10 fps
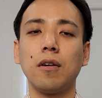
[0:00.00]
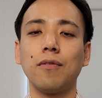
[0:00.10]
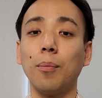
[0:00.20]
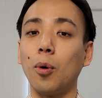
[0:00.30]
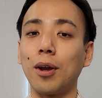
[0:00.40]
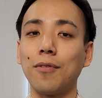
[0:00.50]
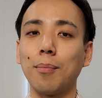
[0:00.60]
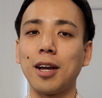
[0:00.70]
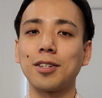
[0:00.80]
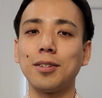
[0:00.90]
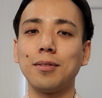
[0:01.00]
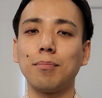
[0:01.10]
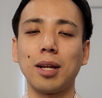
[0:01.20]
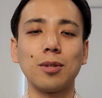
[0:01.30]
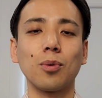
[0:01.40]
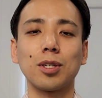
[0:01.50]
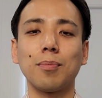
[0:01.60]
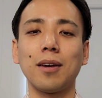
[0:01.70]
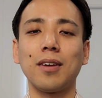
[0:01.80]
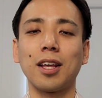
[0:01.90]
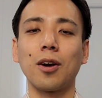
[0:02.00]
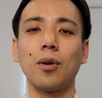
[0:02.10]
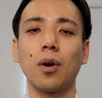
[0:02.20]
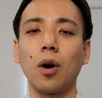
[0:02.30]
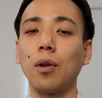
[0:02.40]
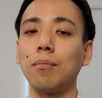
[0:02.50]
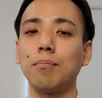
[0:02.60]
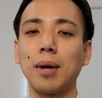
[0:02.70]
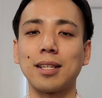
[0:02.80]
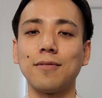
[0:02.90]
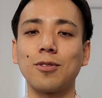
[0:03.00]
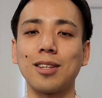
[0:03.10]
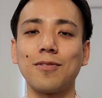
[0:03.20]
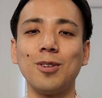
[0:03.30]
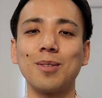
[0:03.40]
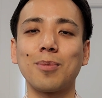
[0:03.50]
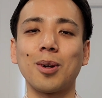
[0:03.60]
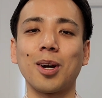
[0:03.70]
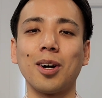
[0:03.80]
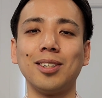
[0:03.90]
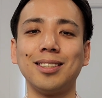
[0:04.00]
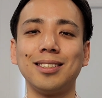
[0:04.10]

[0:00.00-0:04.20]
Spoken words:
For more information, please watch my video on massive transfusion protocol.